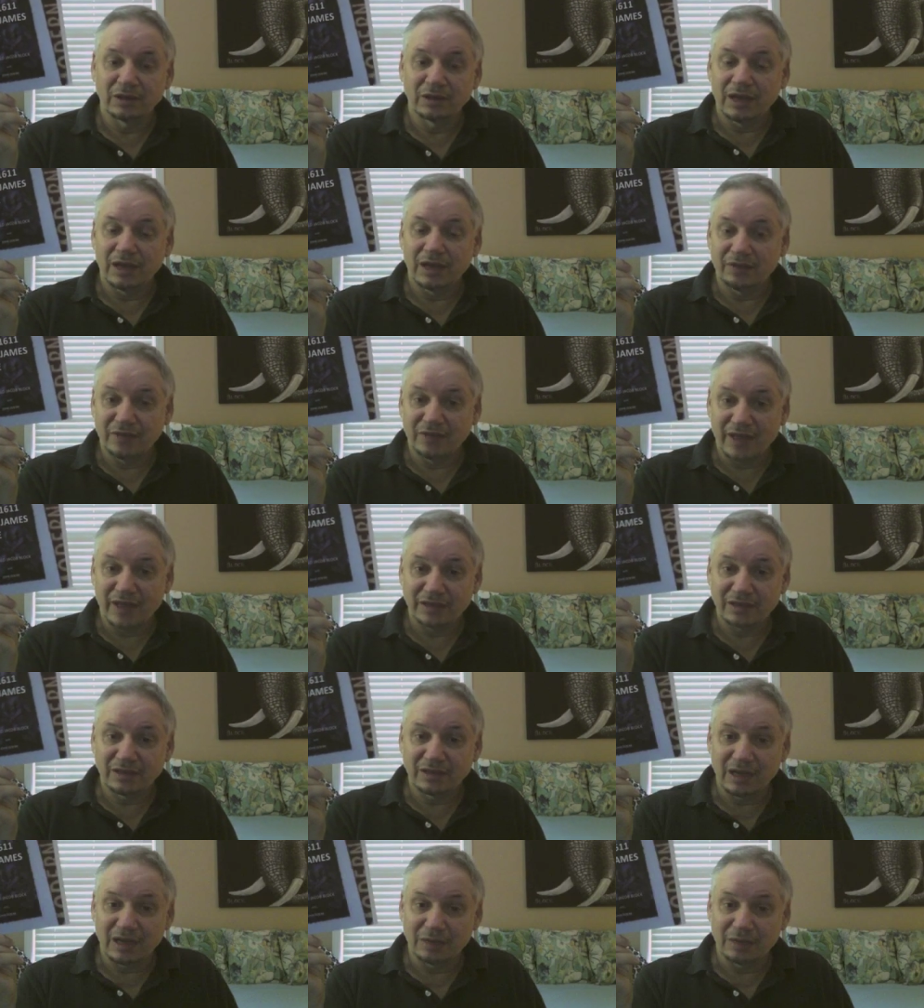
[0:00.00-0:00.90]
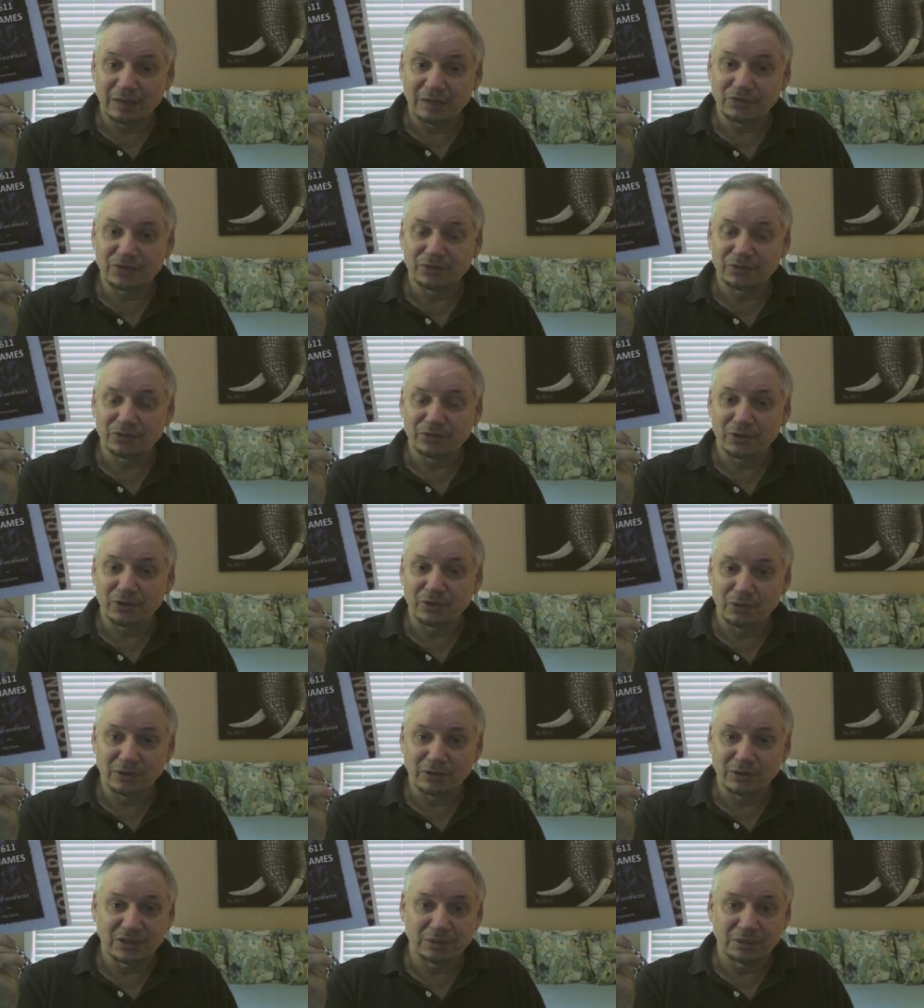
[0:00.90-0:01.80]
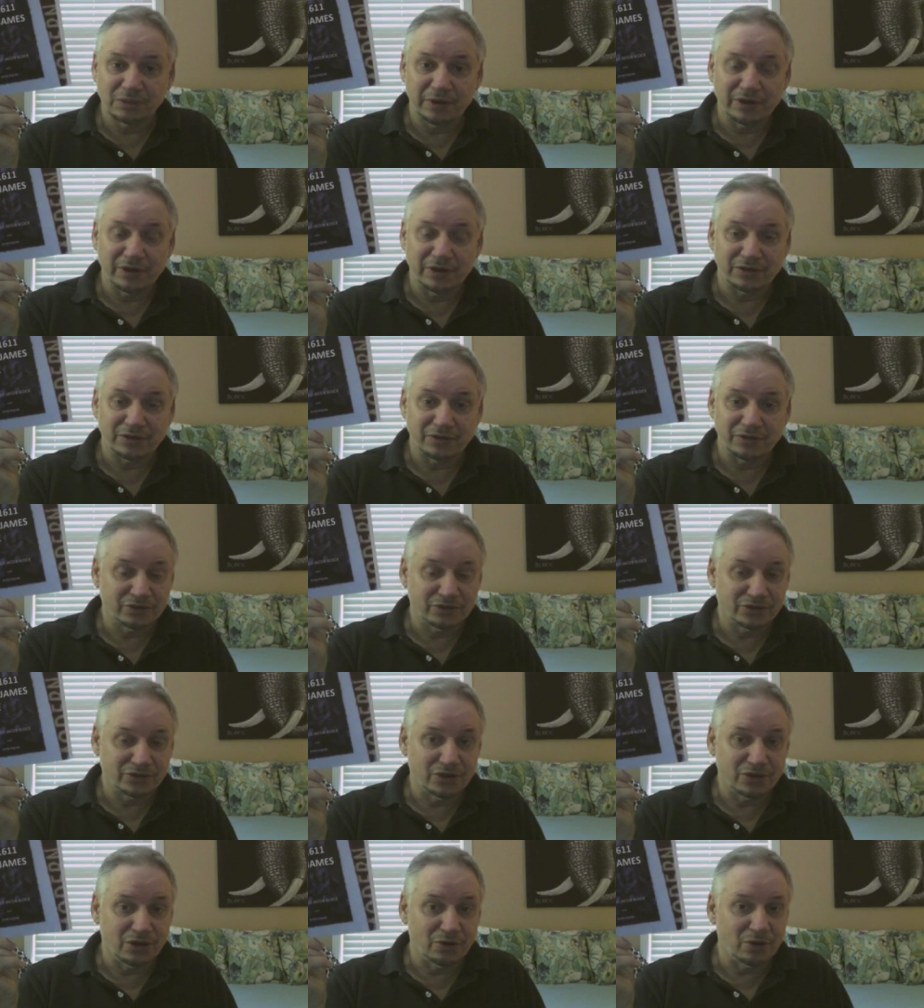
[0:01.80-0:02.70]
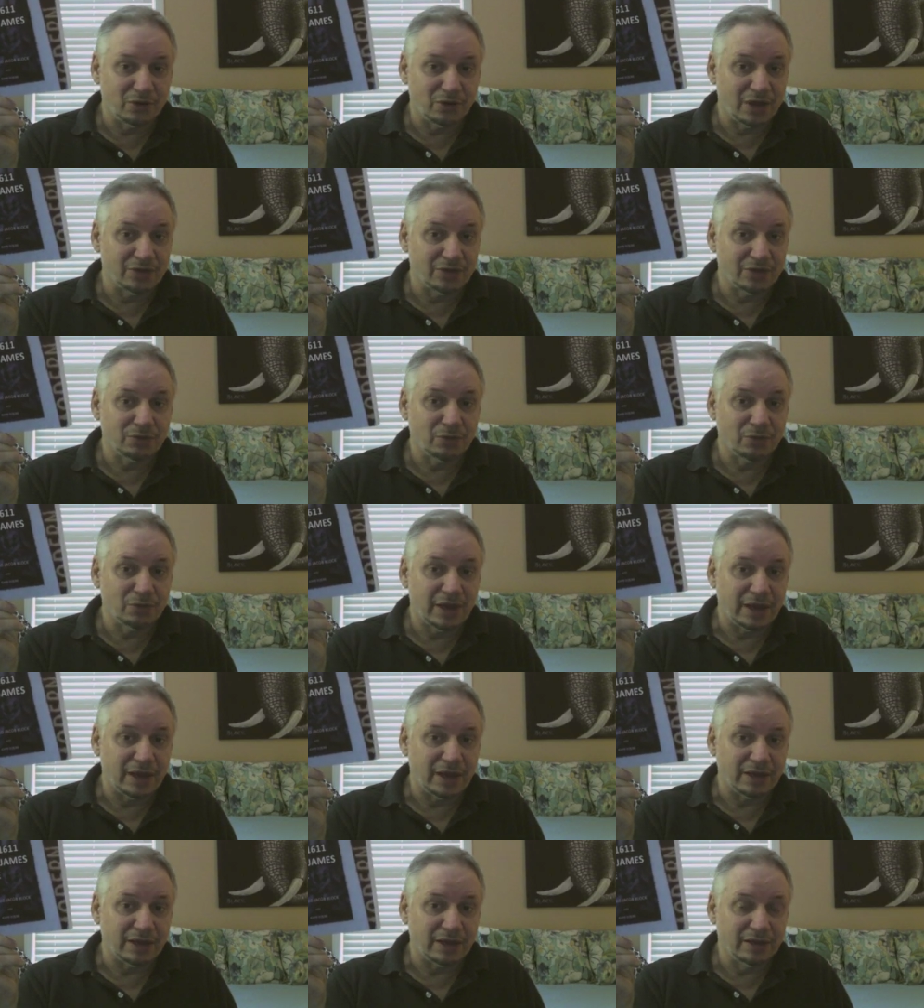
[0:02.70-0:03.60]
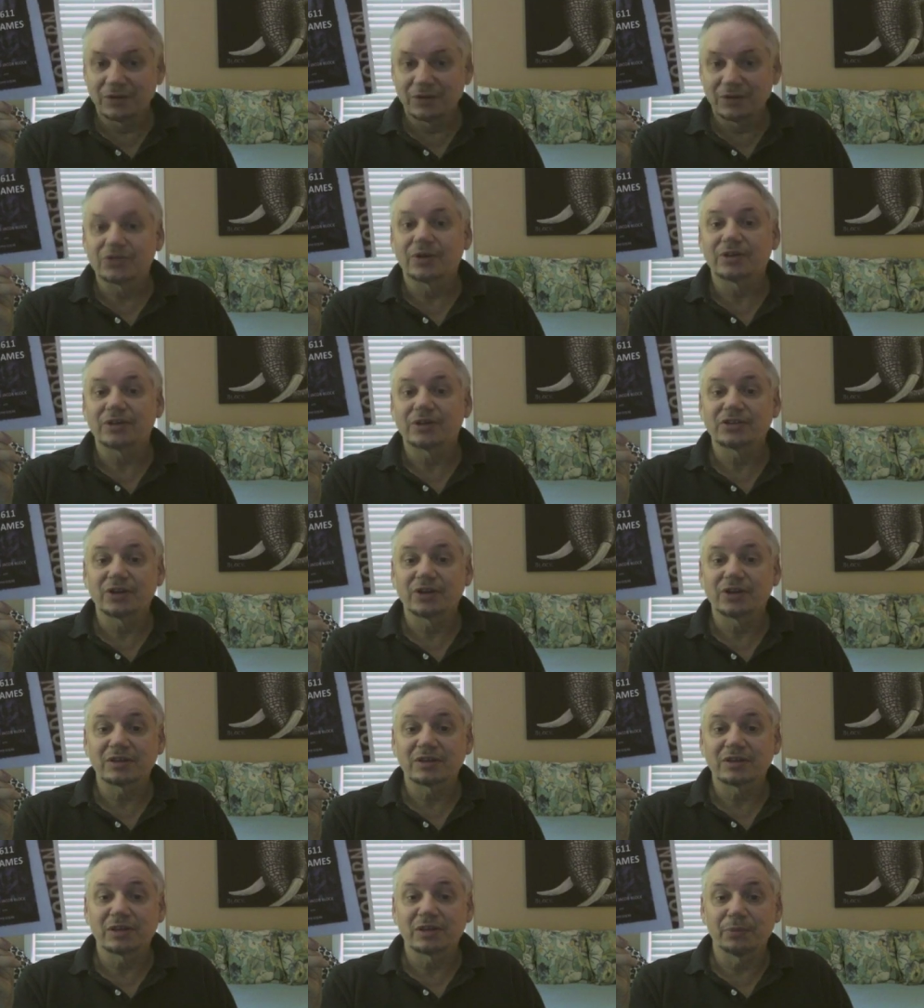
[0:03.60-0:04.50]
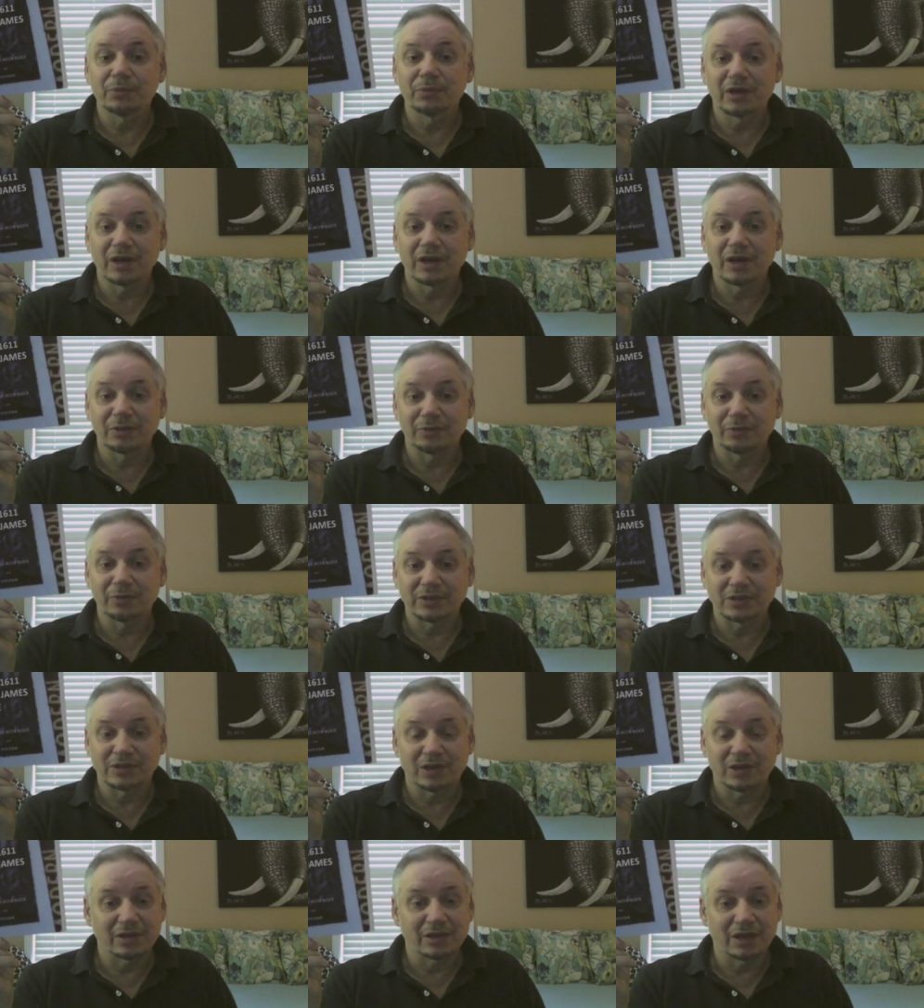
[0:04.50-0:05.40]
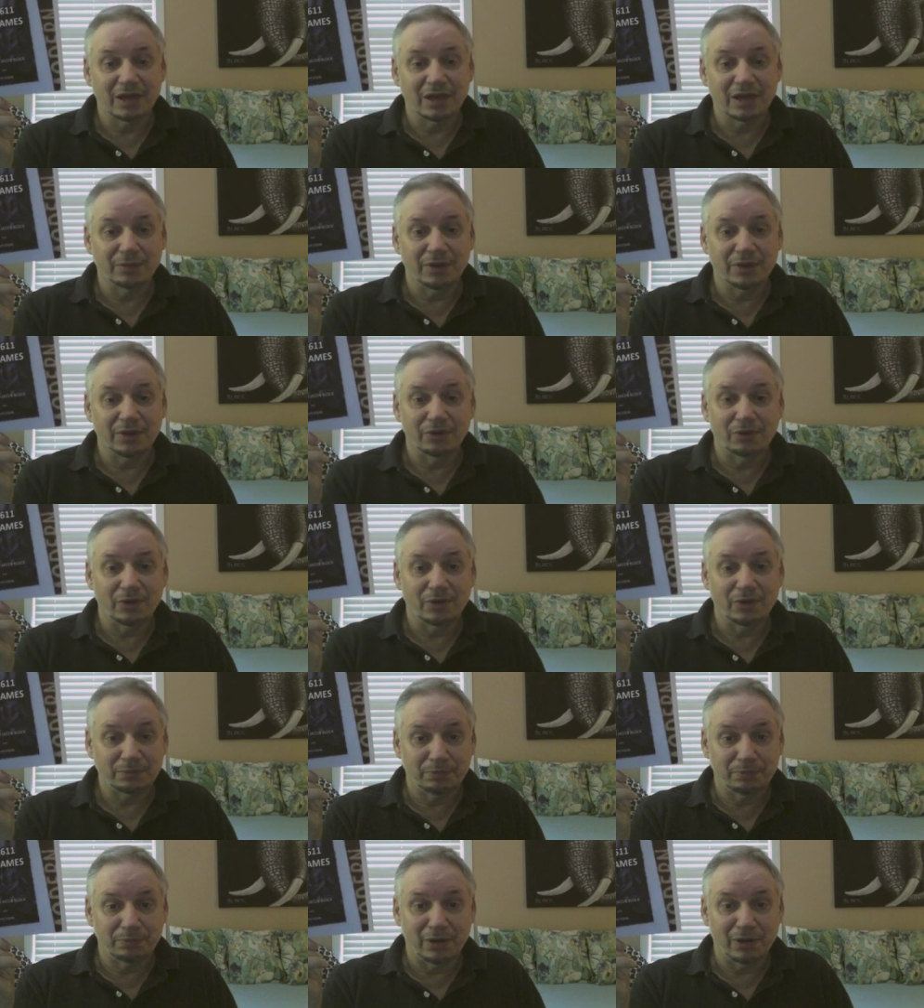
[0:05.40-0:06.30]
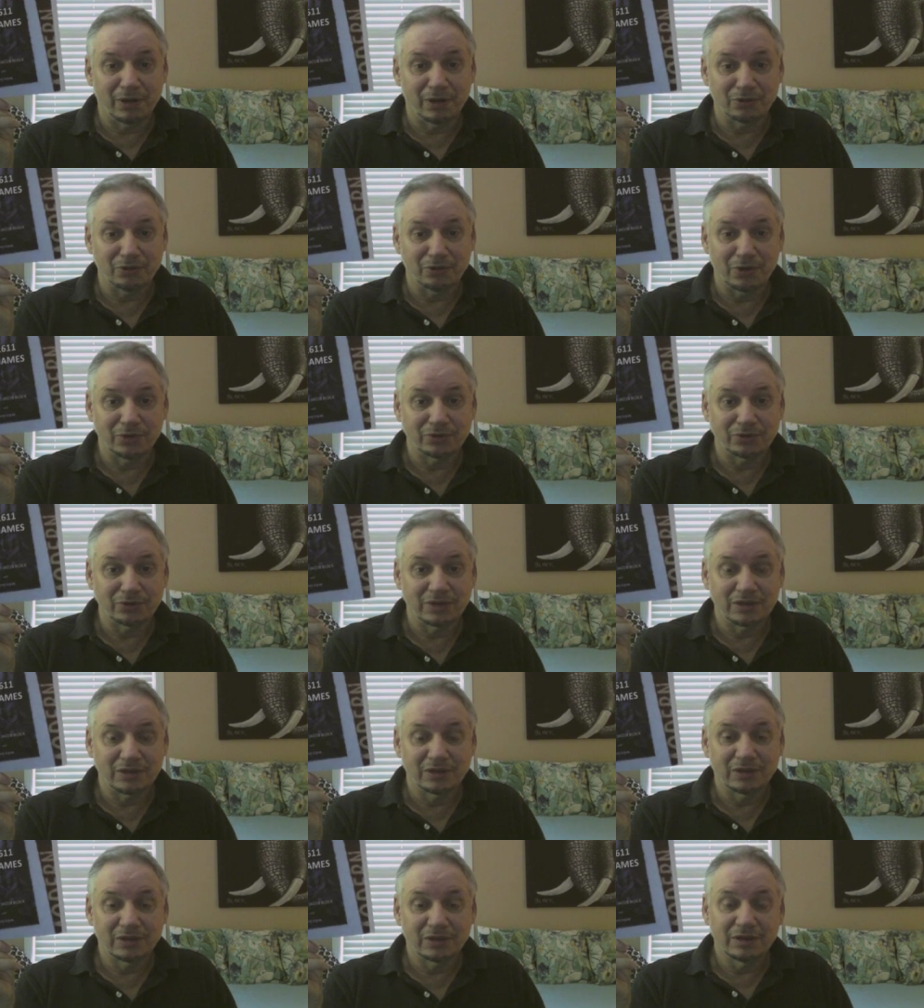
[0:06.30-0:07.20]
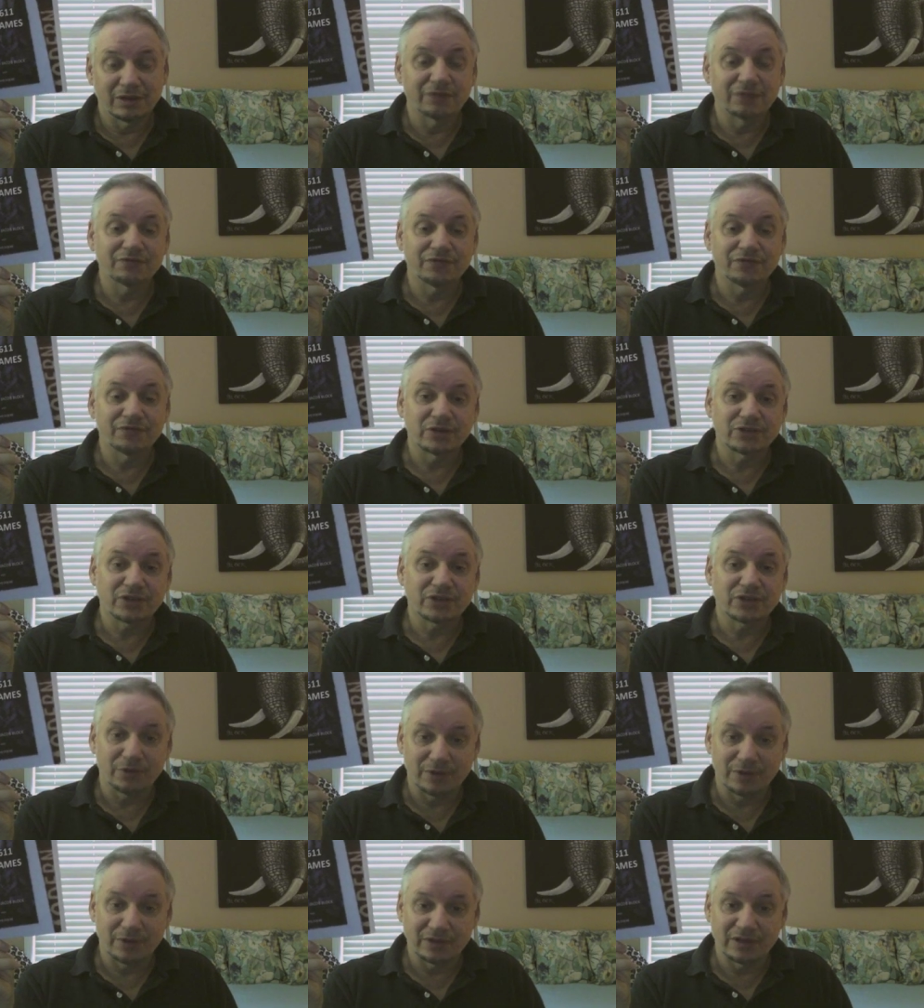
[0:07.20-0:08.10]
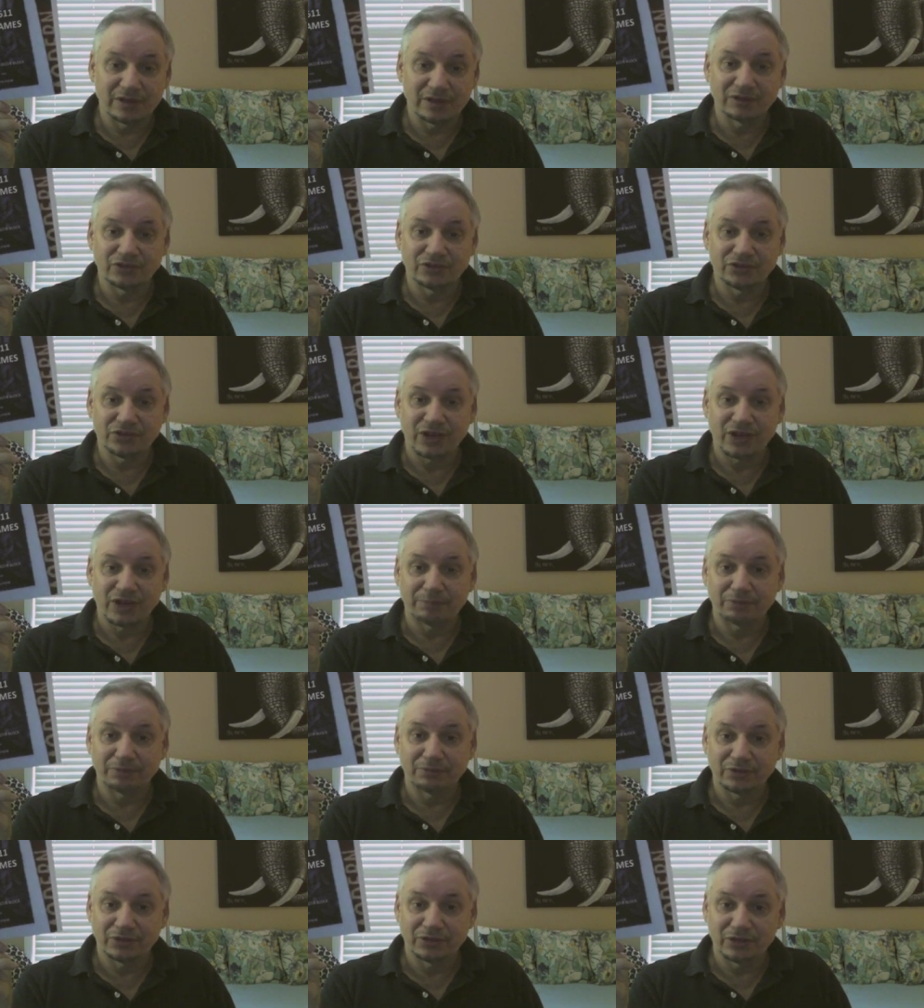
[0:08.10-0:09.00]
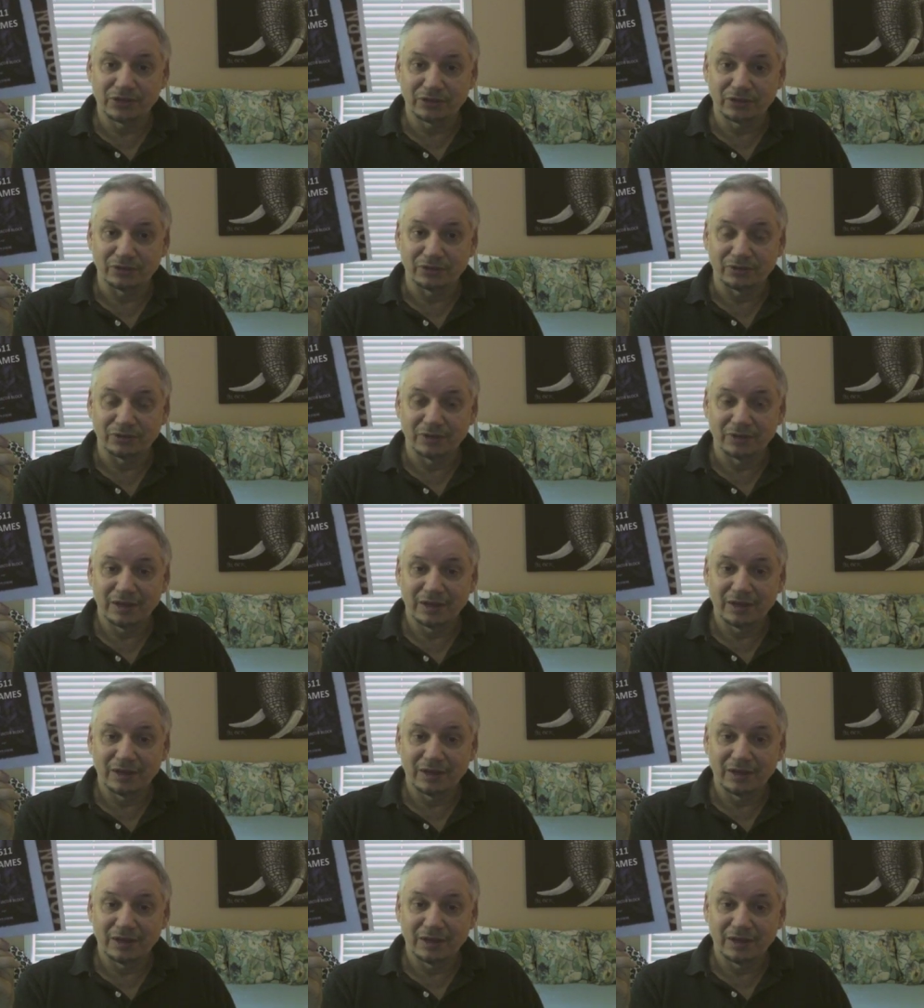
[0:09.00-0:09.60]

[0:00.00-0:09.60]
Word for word: and that comes through the Holy Spirit. There's no other way. So I start the book out by talking about what Paul wrote in 1 Corinthians chapter 2.